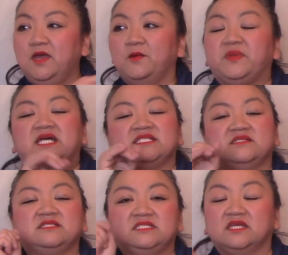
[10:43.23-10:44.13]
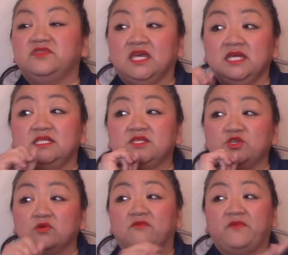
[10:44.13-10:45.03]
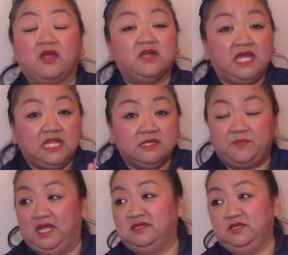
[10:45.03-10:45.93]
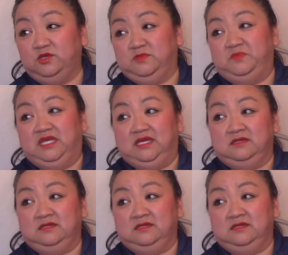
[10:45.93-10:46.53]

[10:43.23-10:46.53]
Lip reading: Because the thing is, you're a very independent human being.